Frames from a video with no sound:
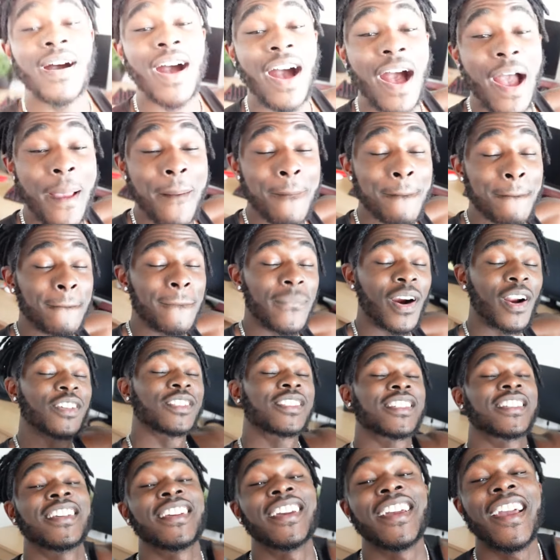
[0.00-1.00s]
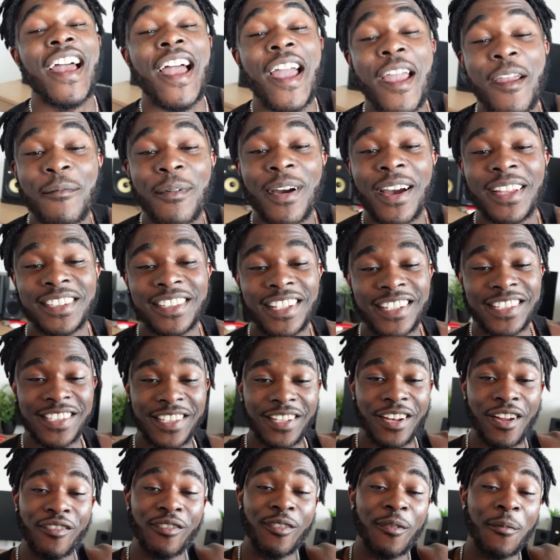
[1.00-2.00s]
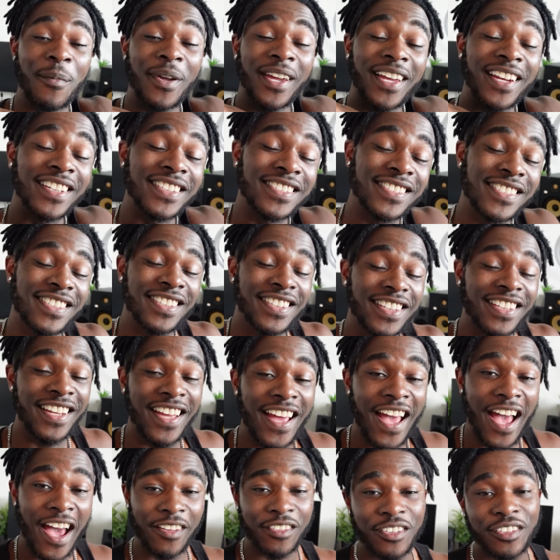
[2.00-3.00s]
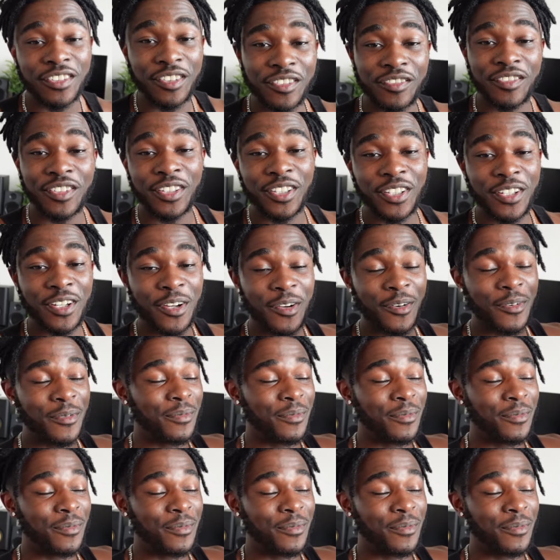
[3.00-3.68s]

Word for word: My broski, hey man, thanks a lot for making it till the end of the video.